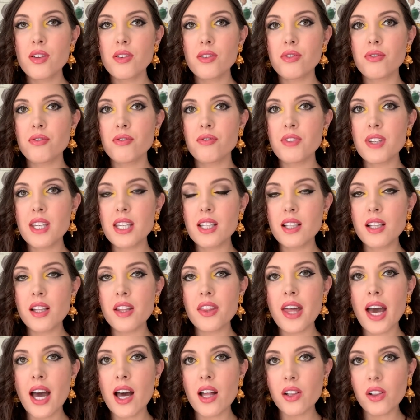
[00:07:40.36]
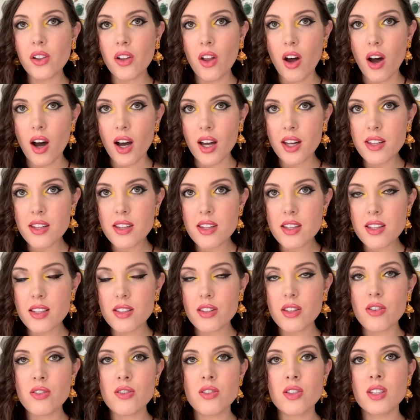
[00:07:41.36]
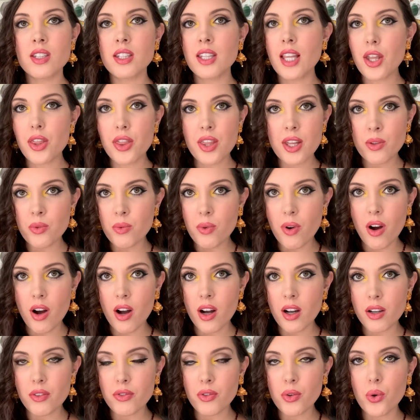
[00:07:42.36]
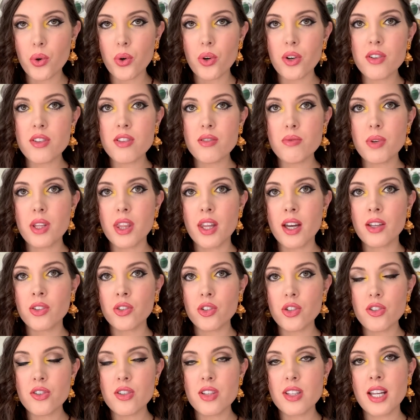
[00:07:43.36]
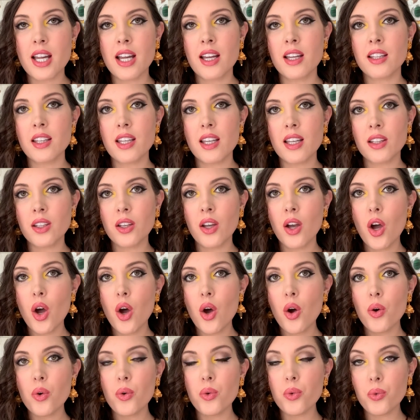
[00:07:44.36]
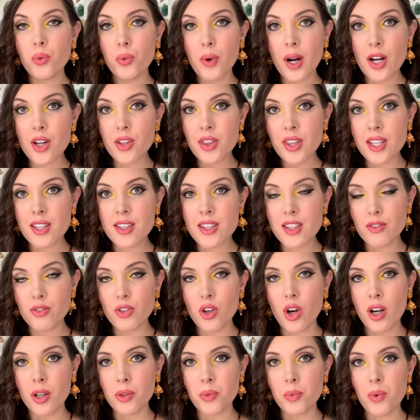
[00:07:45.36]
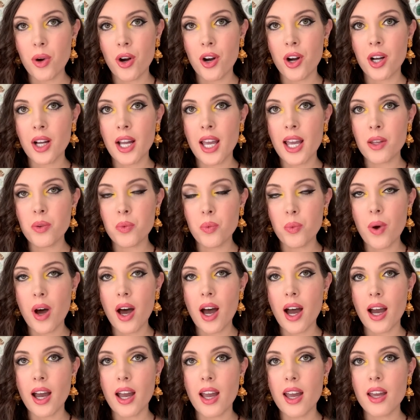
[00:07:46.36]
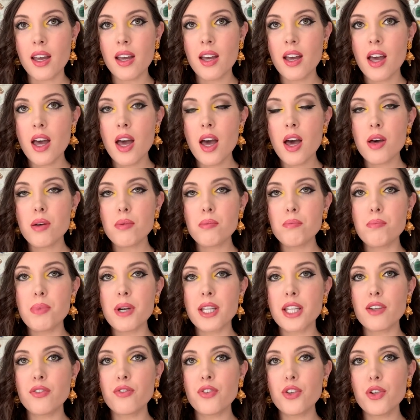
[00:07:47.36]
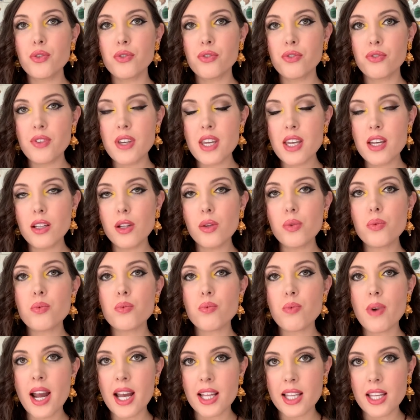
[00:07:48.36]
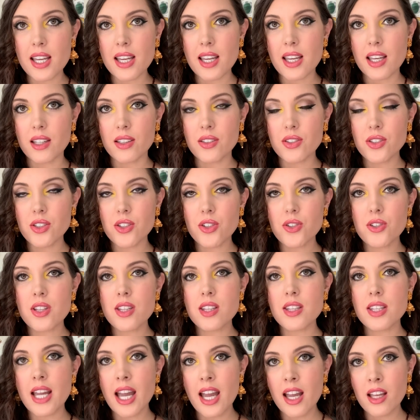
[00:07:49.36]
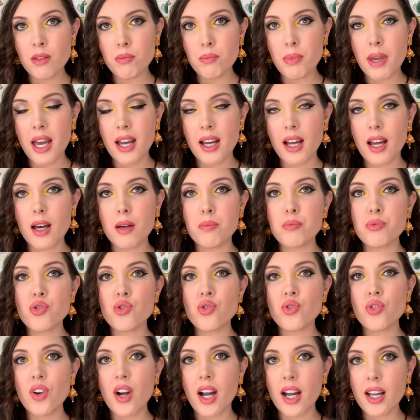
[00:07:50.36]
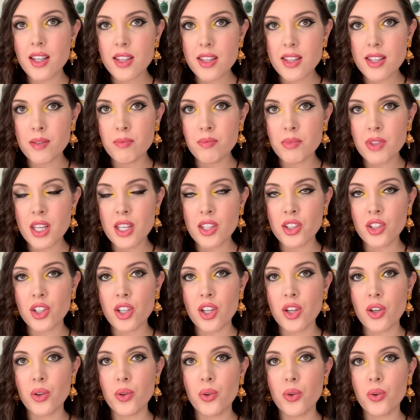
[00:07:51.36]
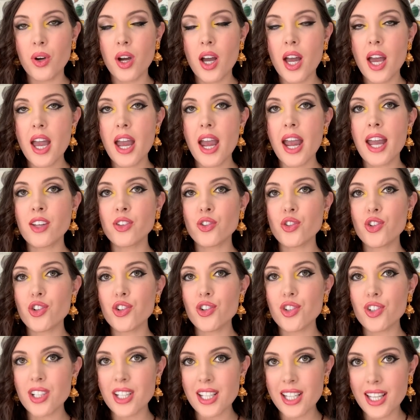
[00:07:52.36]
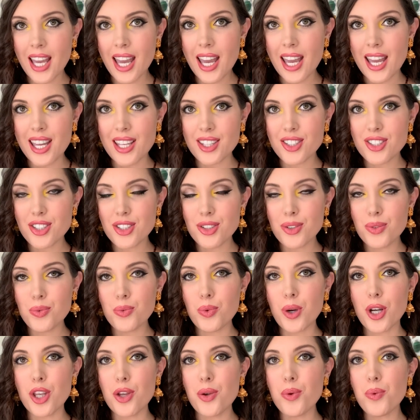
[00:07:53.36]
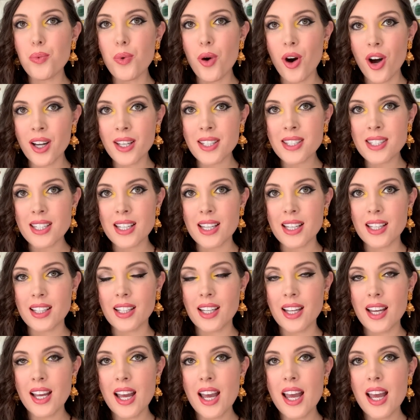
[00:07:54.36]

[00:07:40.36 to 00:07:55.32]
feel that loss. There's nothing wrong, of course, with understanding where things have gone wrong and why. But if you feel ready to stand back up, try something new, and create what you wanted,